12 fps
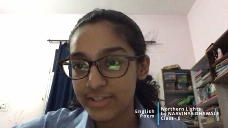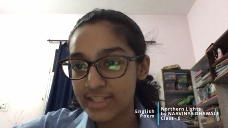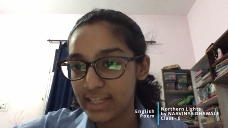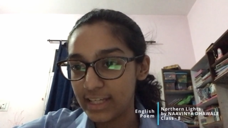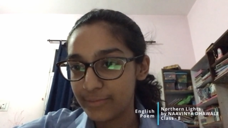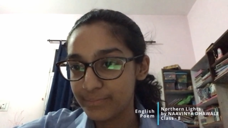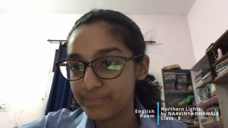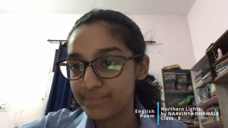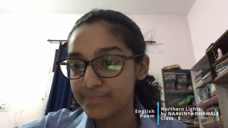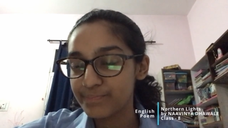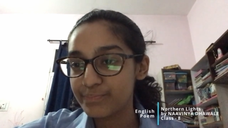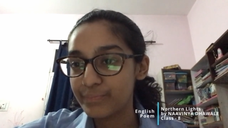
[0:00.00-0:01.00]
seen,
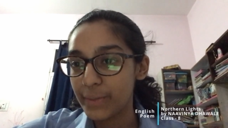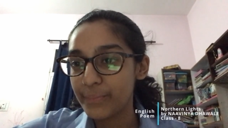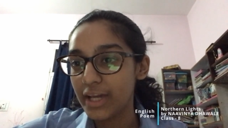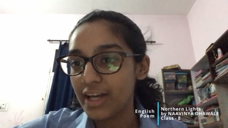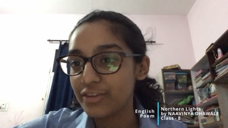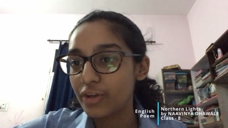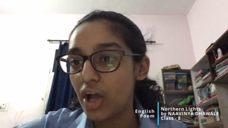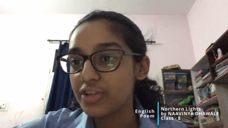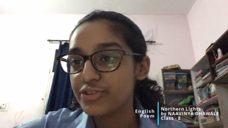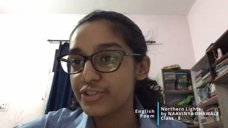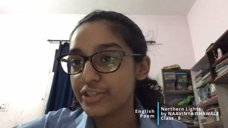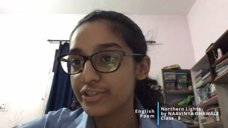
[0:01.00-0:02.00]
but my
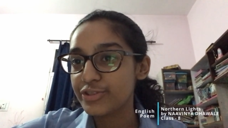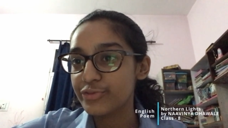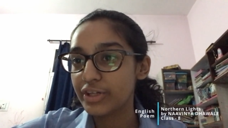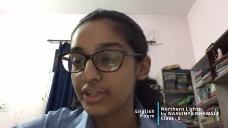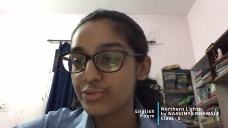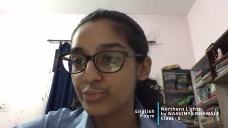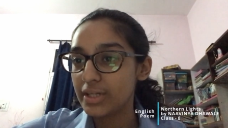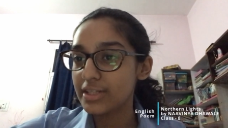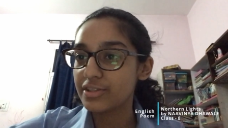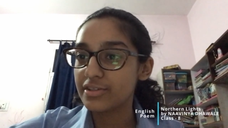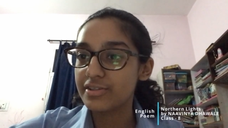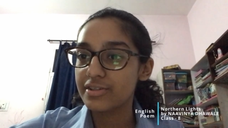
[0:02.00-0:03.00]
unconscious works
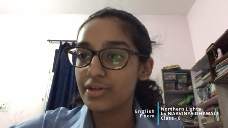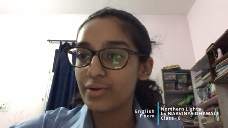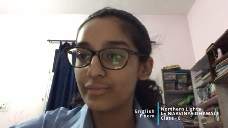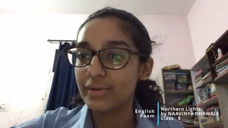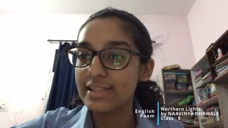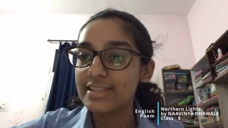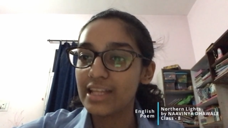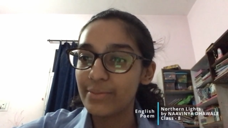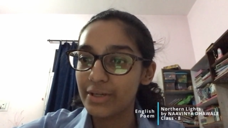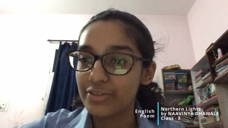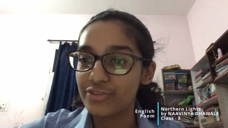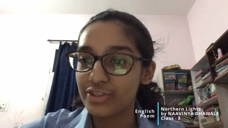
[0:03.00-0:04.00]
wonders while
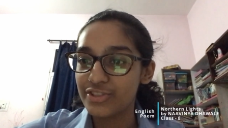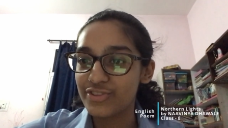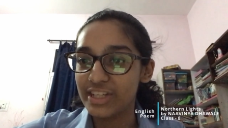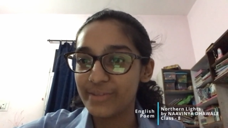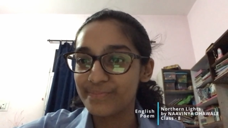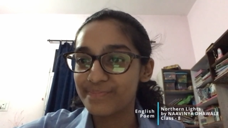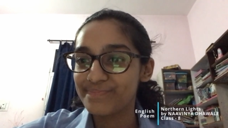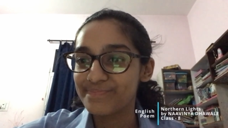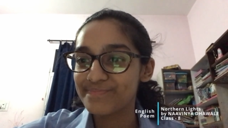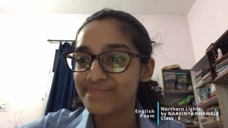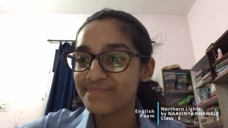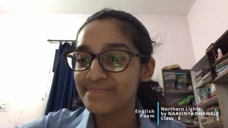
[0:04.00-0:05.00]
sleeping for a dream.
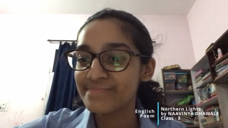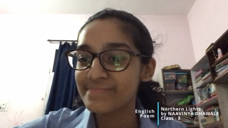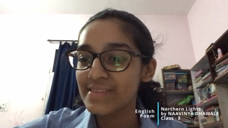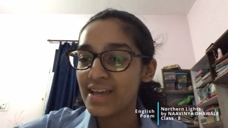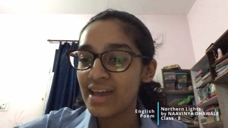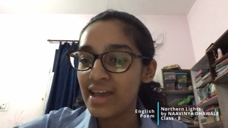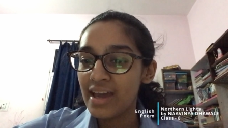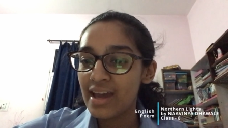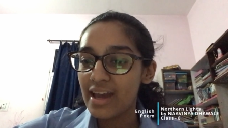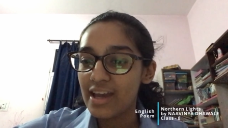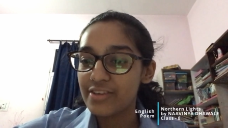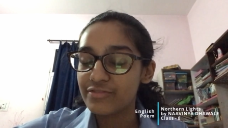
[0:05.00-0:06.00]

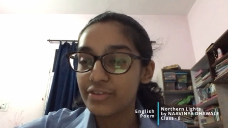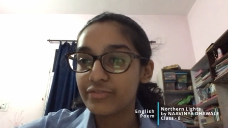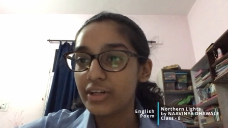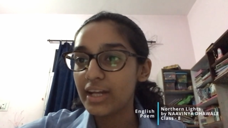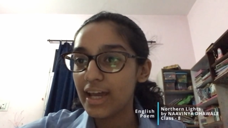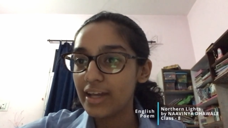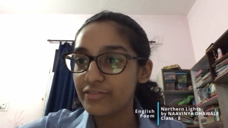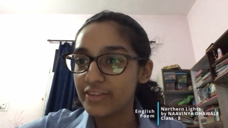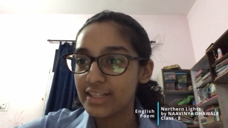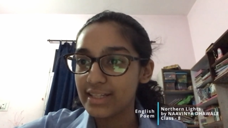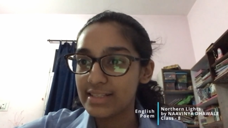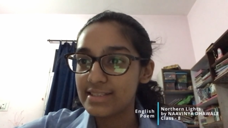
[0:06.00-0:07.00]
And from what I have
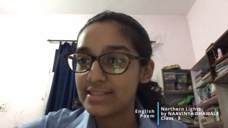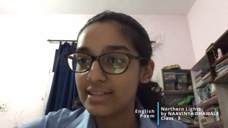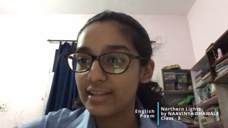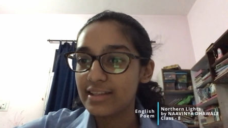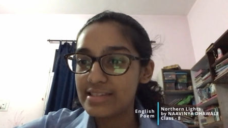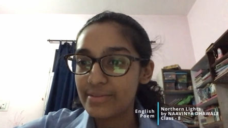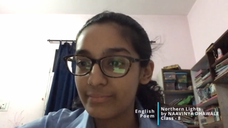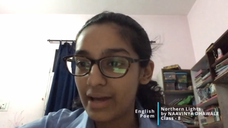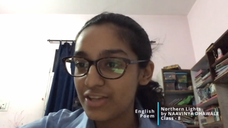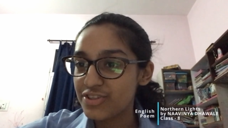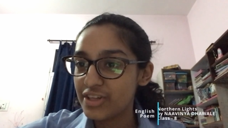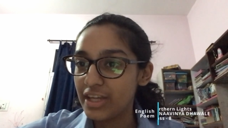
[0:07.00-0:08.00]
witnessed in this
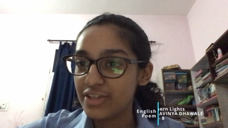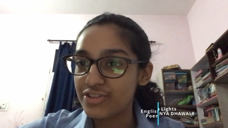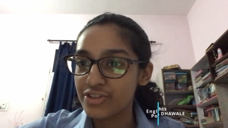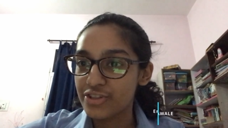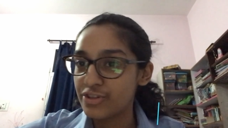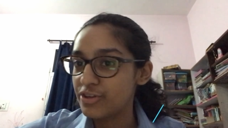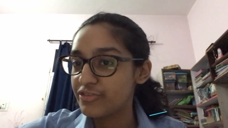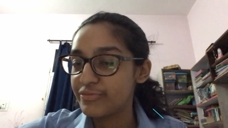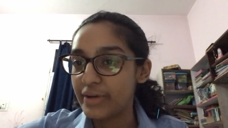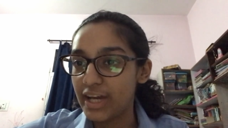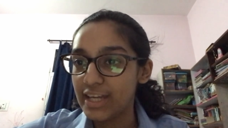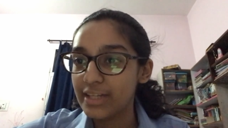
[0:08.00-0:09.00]
imagination of
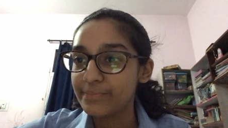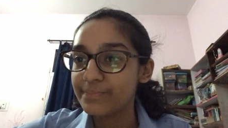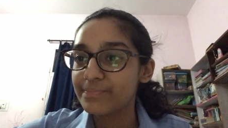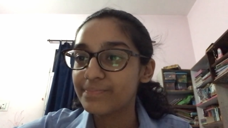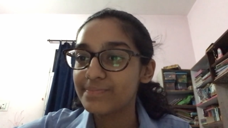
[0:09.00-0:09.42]
mine,